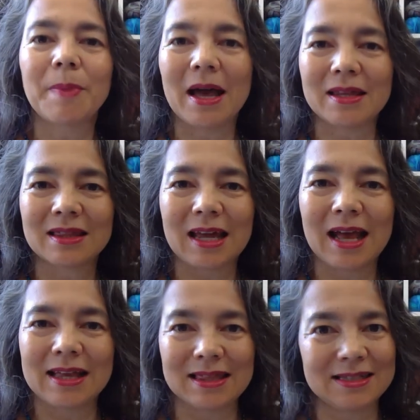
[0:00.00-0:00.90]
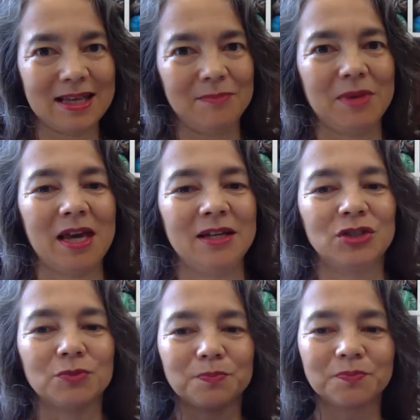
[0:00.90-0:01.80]
pattern that had the same
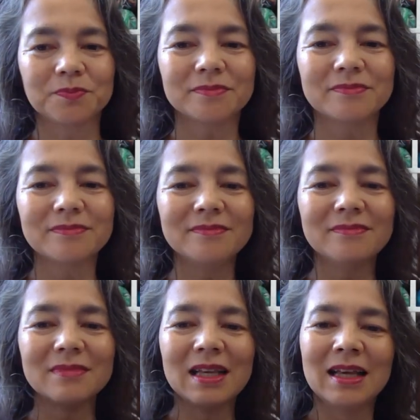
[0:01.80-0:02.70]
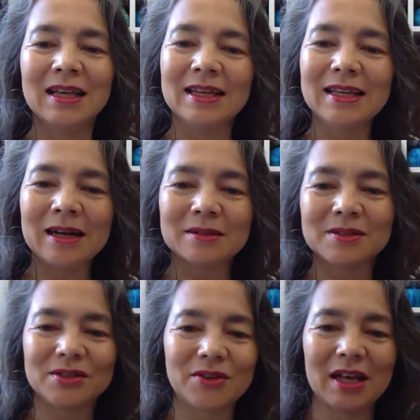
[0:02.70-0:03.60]
gauge. Yeah,
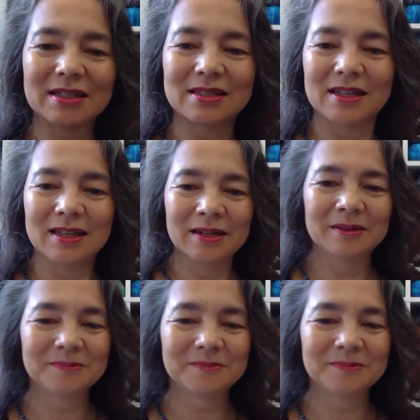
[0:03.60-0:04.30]
so that's the